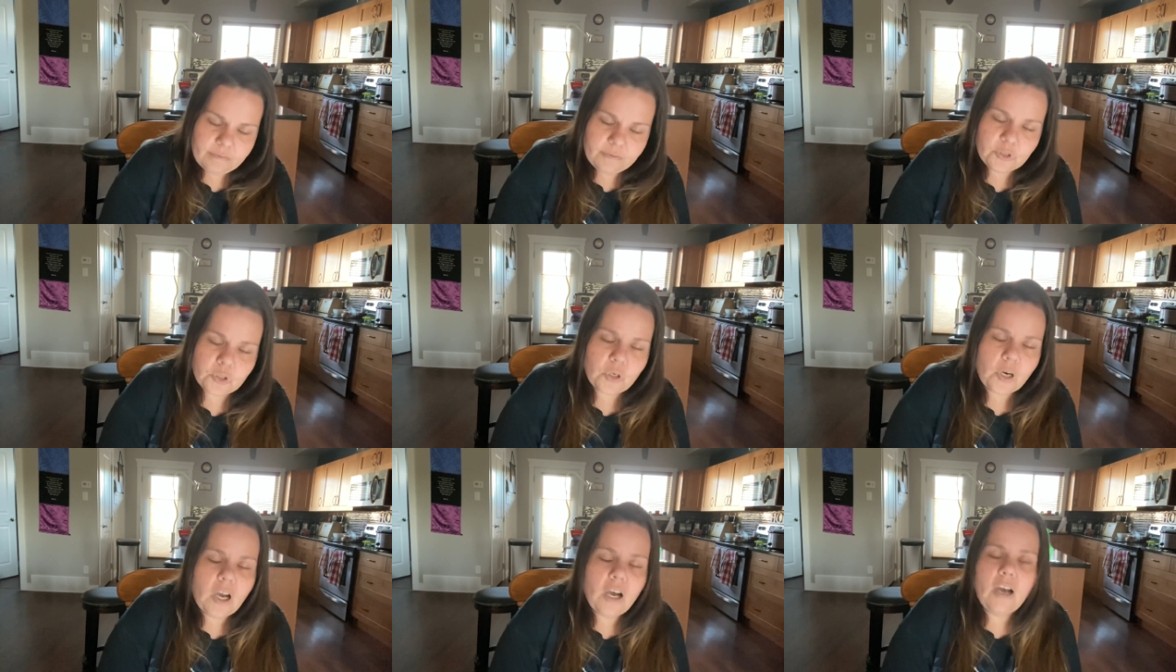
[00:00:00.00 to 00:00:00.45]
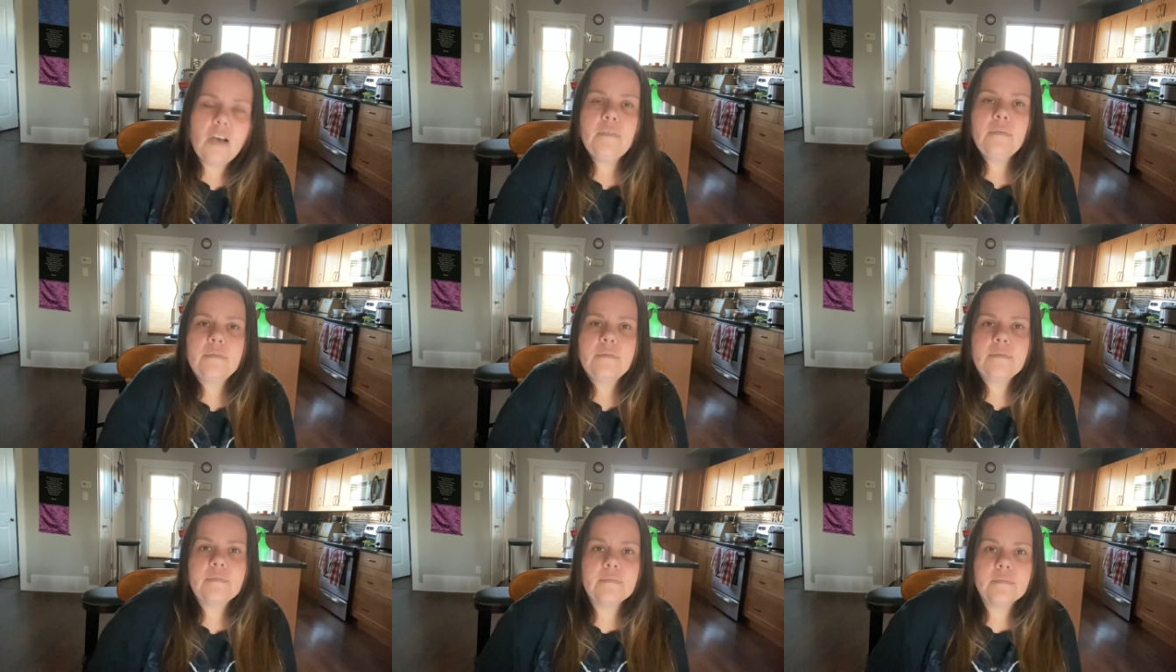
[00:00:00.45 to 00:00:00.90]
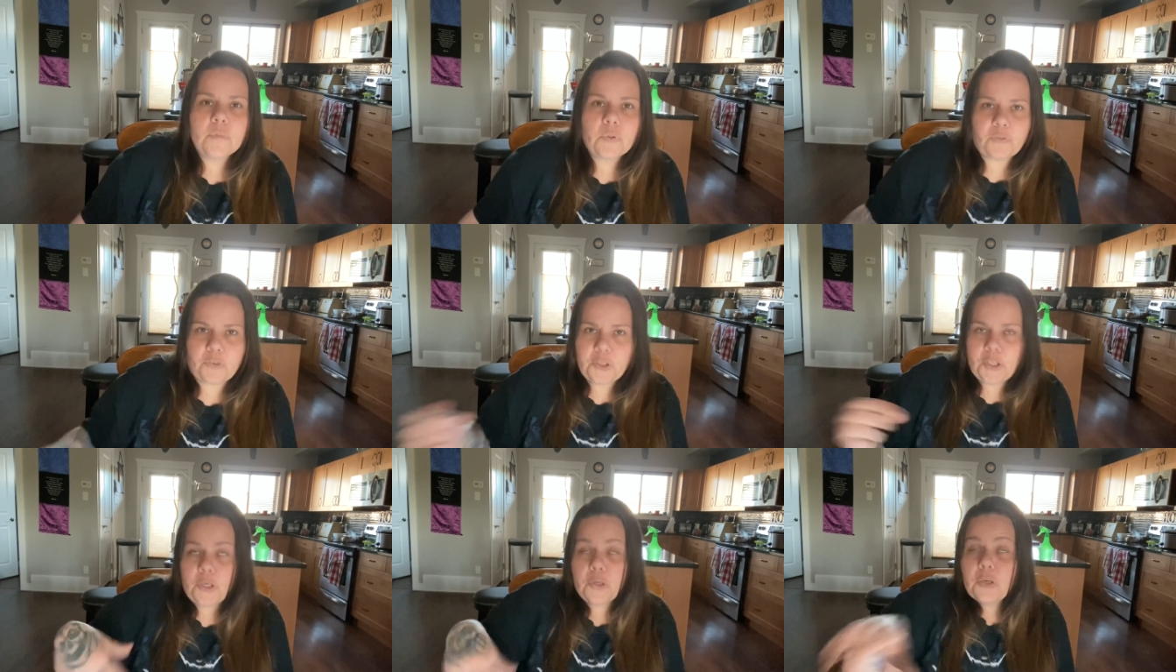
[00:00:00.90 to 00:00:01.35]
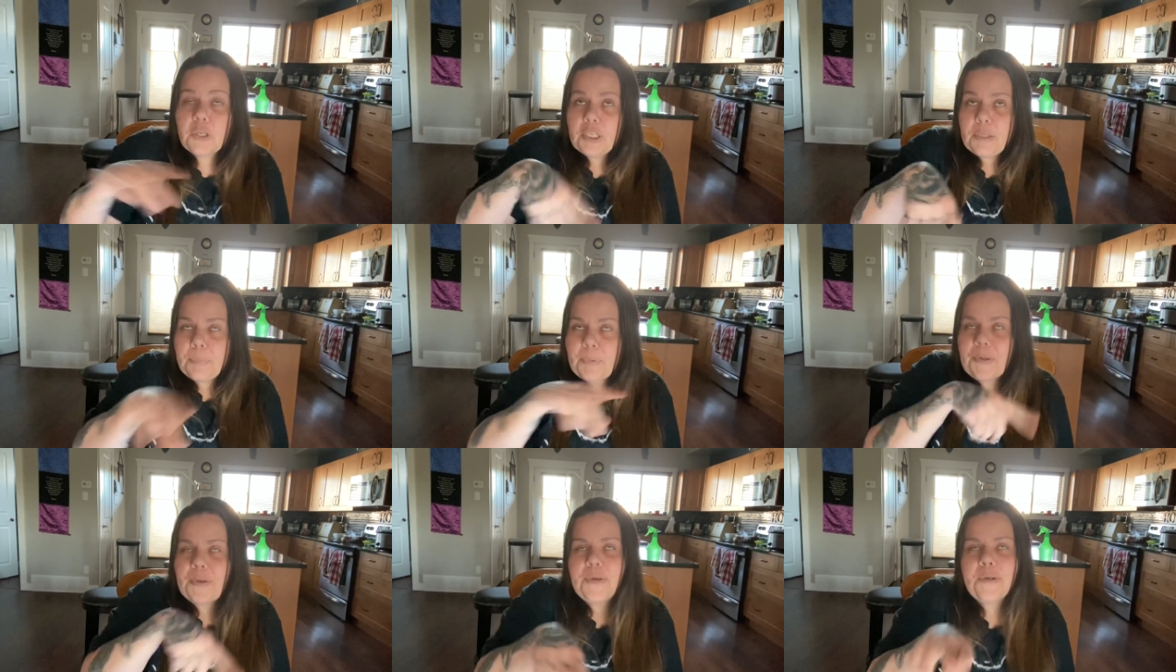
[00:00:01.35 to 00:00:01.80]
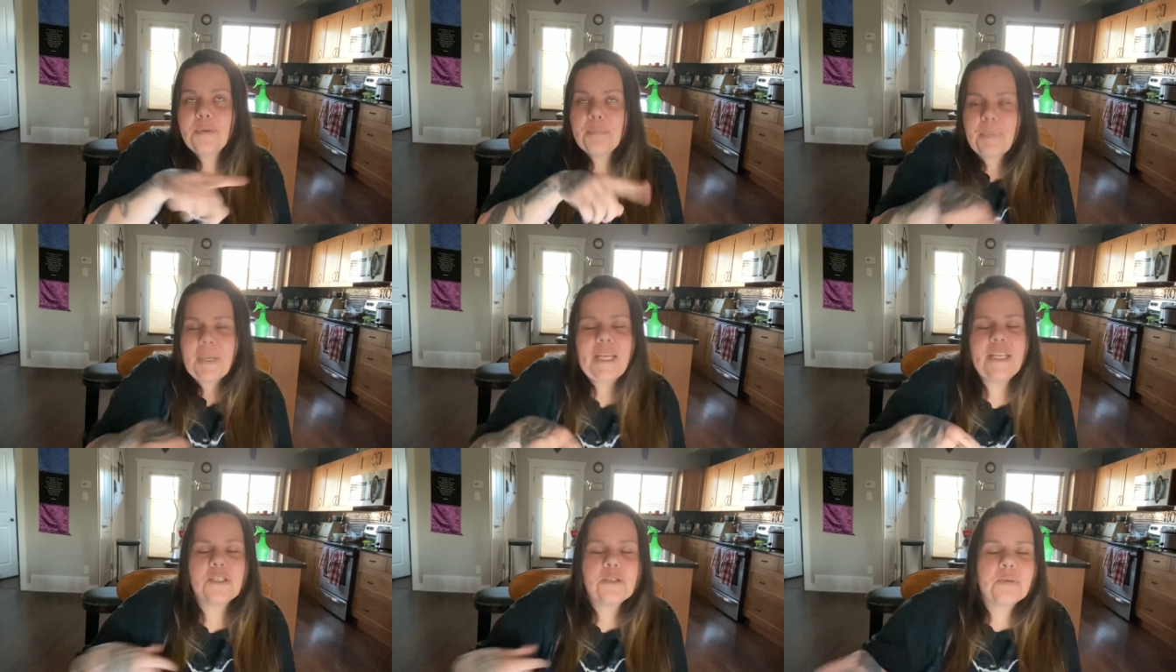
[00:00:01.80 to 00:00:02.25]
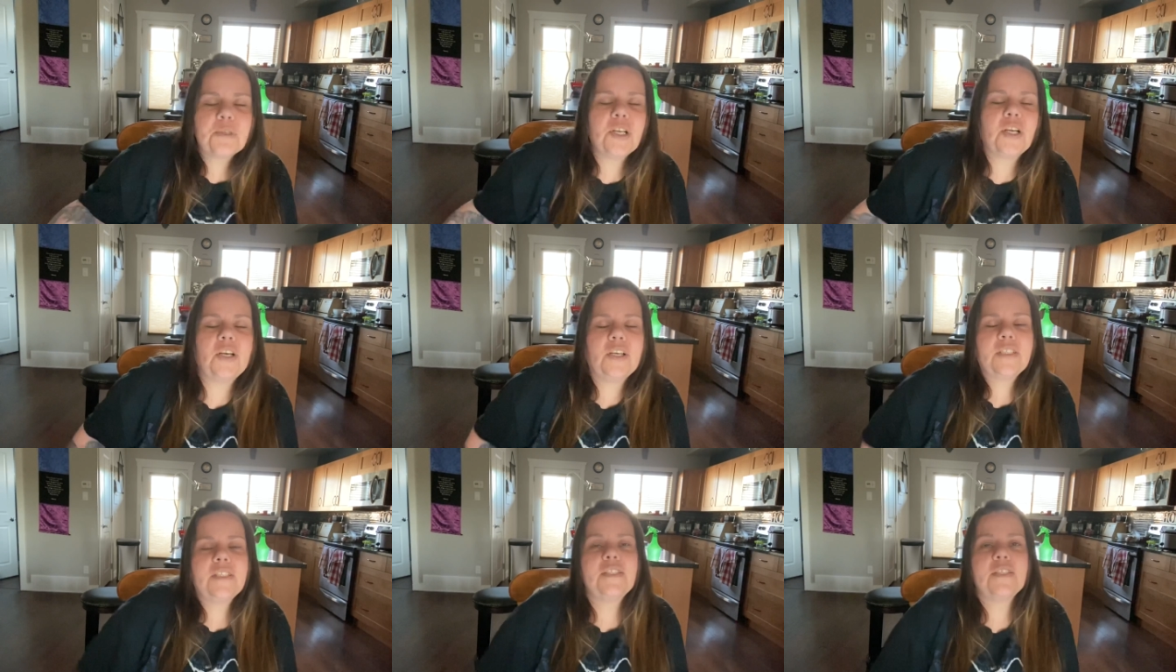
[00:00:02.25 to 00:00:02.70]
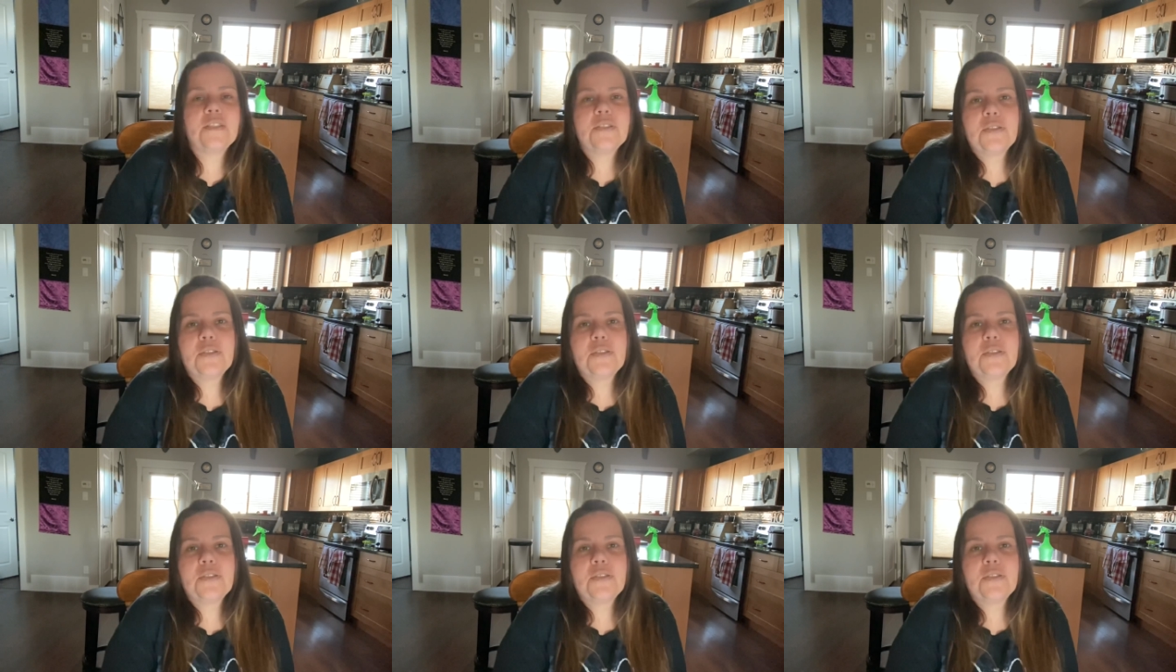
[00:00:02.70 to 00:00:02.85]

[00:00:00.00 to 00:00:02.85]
draw, for the early bird Patreons.